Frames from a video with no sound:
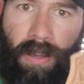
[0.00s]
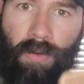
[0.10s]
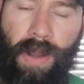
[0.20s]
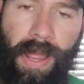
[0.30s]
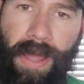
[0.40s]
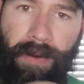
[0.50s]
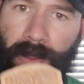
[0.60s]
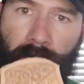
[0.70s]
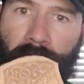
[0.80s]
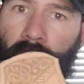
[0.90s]
right? I'm
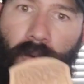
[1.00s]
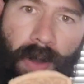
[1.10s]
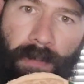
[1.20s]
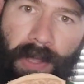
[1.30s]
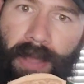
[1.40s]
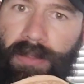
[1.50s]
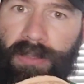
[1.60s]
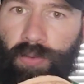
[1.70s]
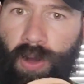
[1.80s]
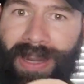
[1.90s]
not going to be able to replicate
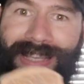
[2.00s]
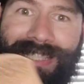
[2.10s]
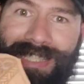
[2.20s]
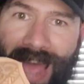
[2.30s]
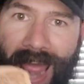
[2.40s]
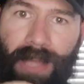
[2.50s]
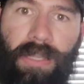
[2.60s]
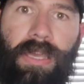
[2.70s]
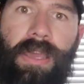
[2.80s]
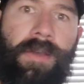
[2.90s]
this one exactly.